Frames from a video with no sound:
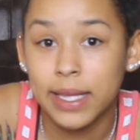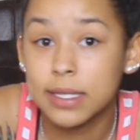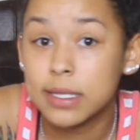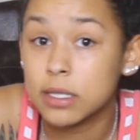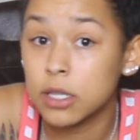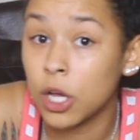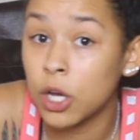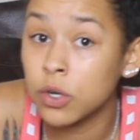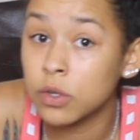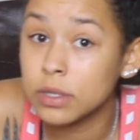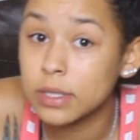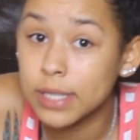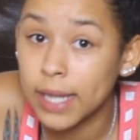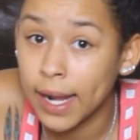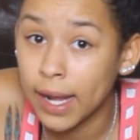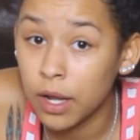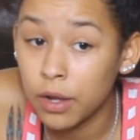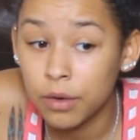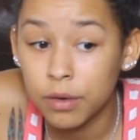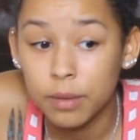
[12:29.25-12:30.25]
It slows
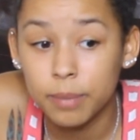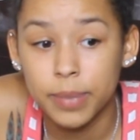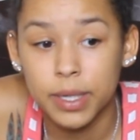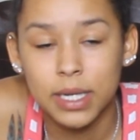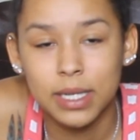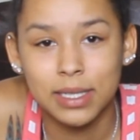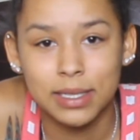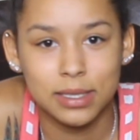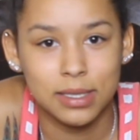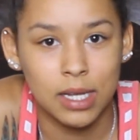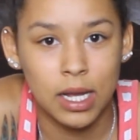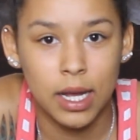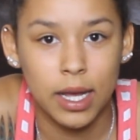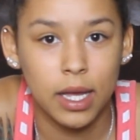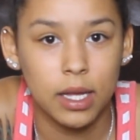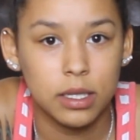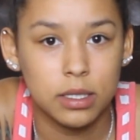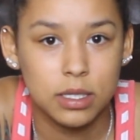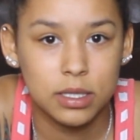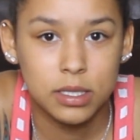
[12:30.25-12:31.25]
down, but it does
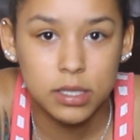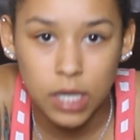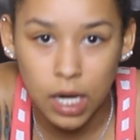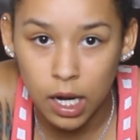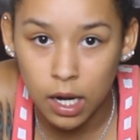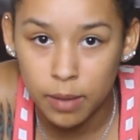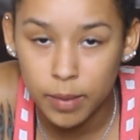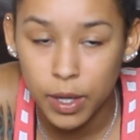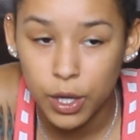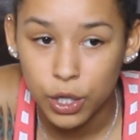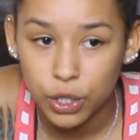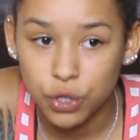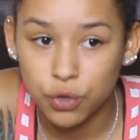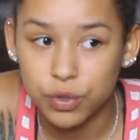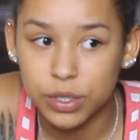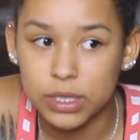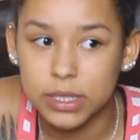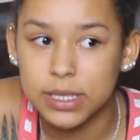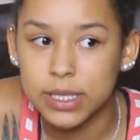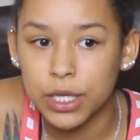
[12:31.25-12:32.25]
not stop. You
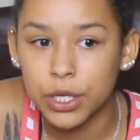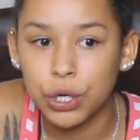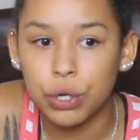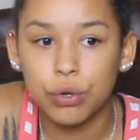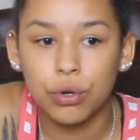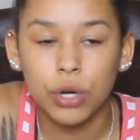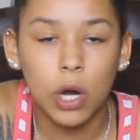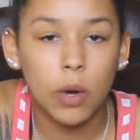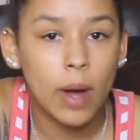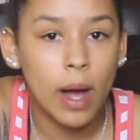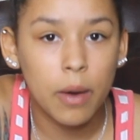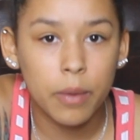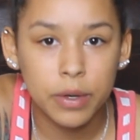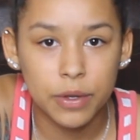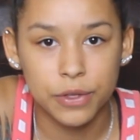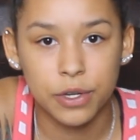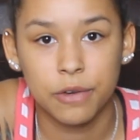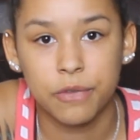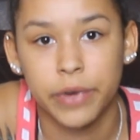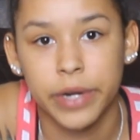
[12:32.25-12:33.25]
can still go out
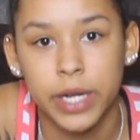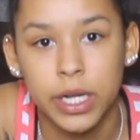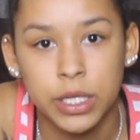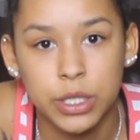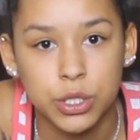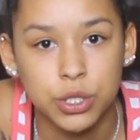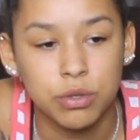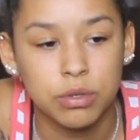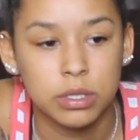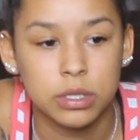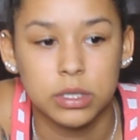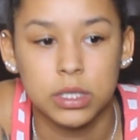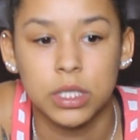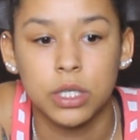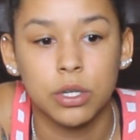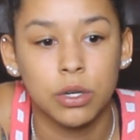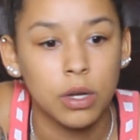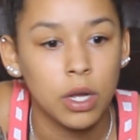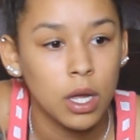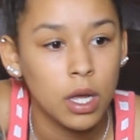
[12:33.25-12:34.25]
with your friends. You can
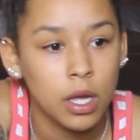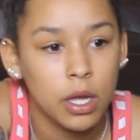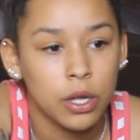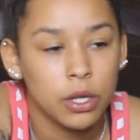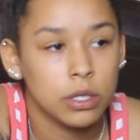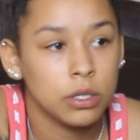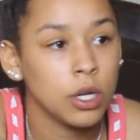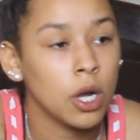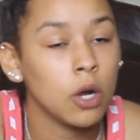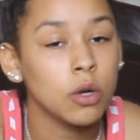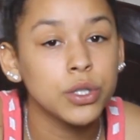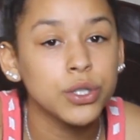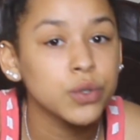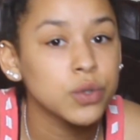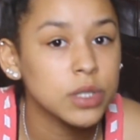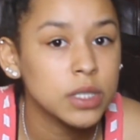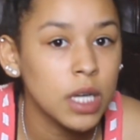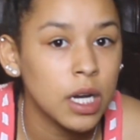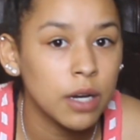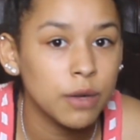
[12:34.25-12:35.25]
still go do
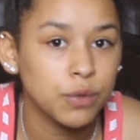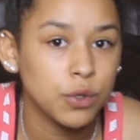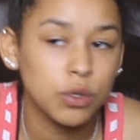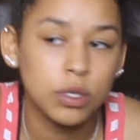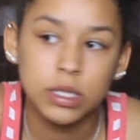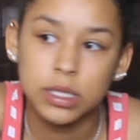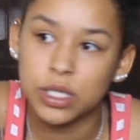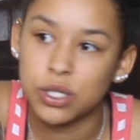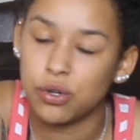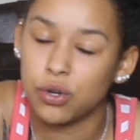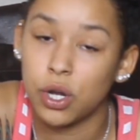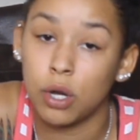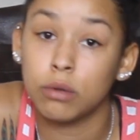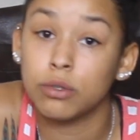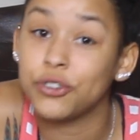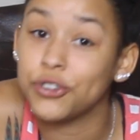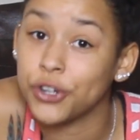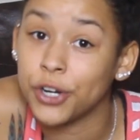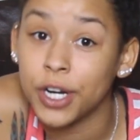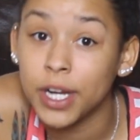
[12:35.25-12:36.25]
stuff. You can still go
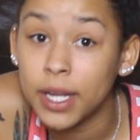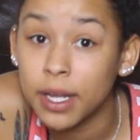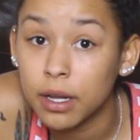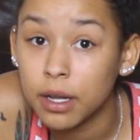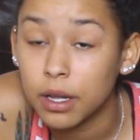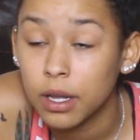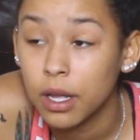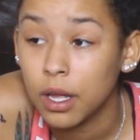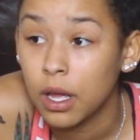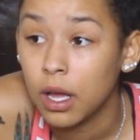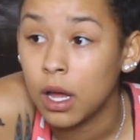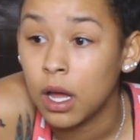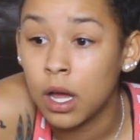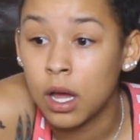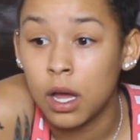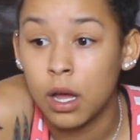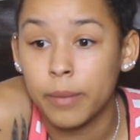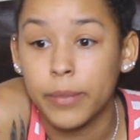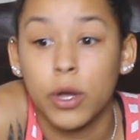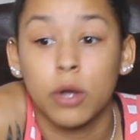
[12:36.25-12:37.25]
drink,
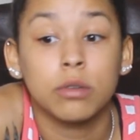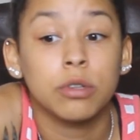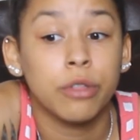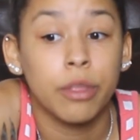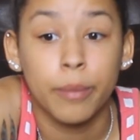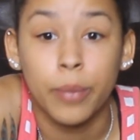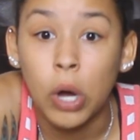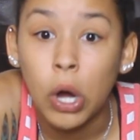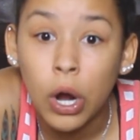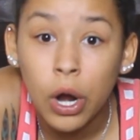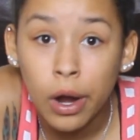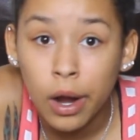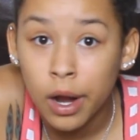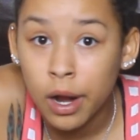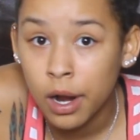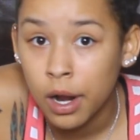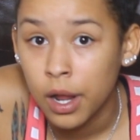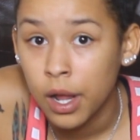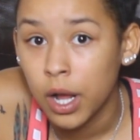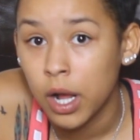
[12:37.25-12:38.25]
go to the
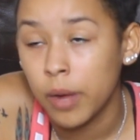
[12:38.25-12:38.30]
bar.